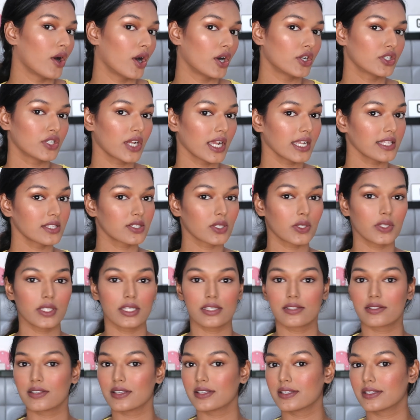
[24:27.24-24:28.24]
Alright, so
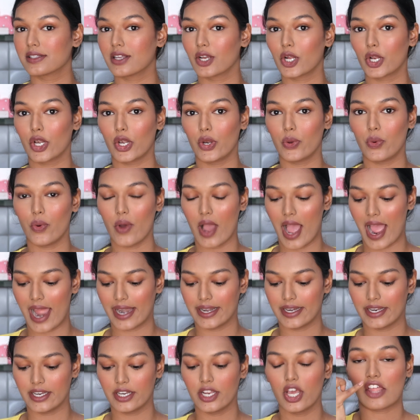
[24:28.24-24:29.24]
this is the glow
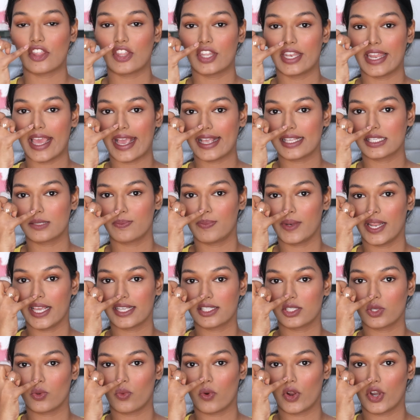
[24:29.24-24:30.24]
added. Now the next
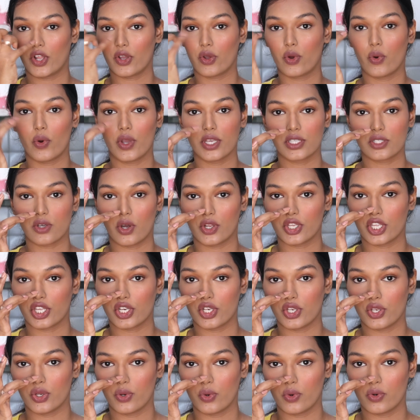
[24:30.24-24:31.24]
place you want to go is on
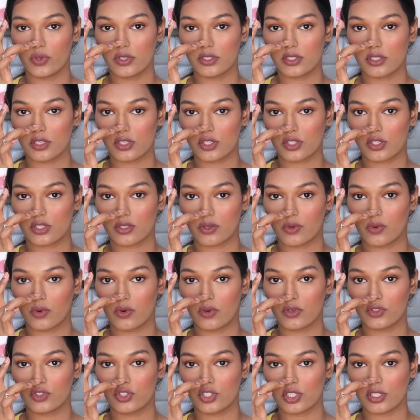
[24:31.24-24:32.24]
your nose.
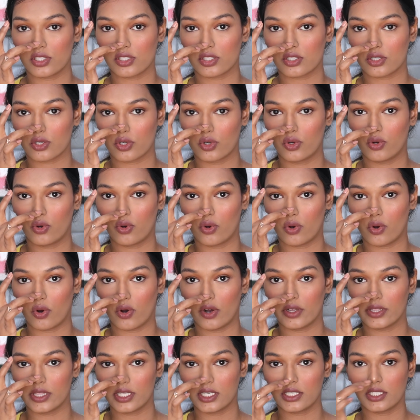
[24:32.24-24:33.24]
So just go
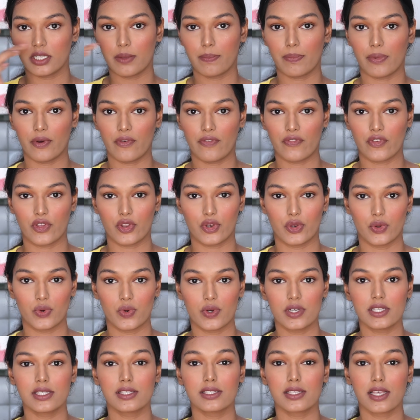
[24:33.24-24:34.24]
on the tip of your
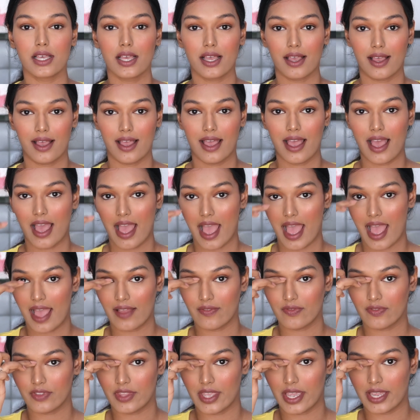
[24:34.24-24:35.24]
nose
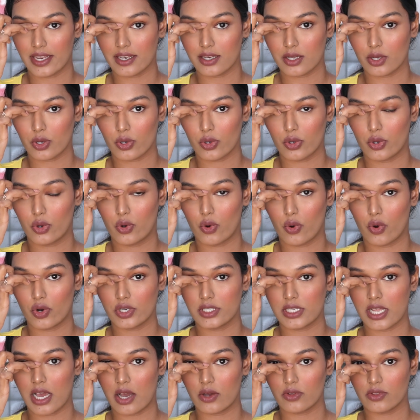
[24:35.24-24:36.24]
and then
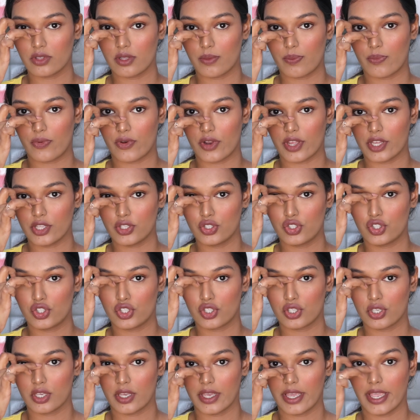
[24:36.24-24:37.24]
go down the
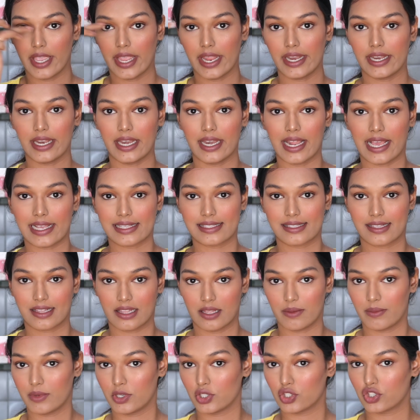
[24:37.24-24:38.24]
bridge in an
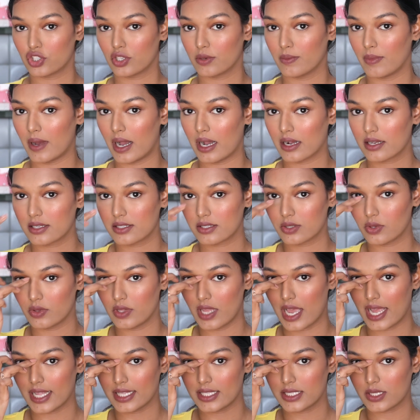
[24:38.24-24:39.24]
exclamation mark. So
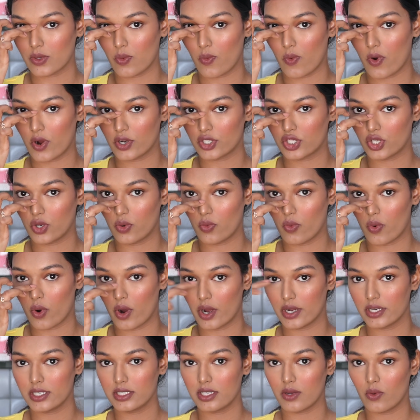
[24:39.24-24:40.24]
that's what you
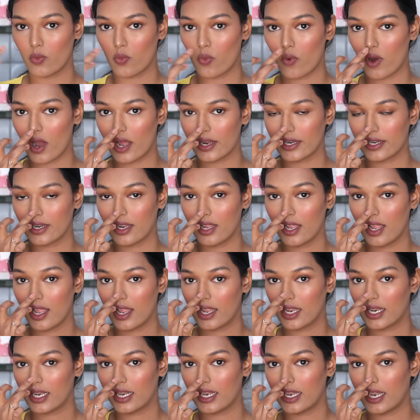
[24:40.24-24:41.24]
want. One
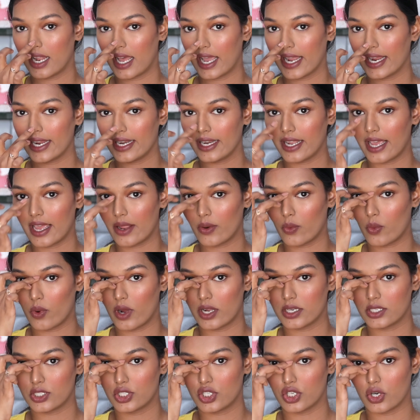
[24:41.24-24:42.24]
line and
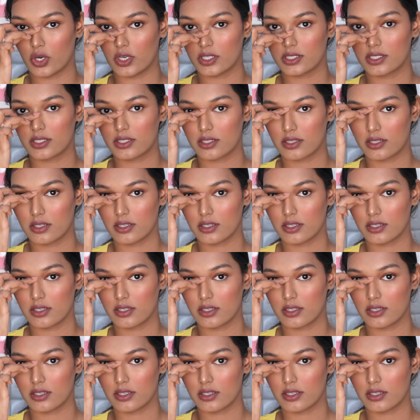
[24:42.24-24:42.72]
one dot.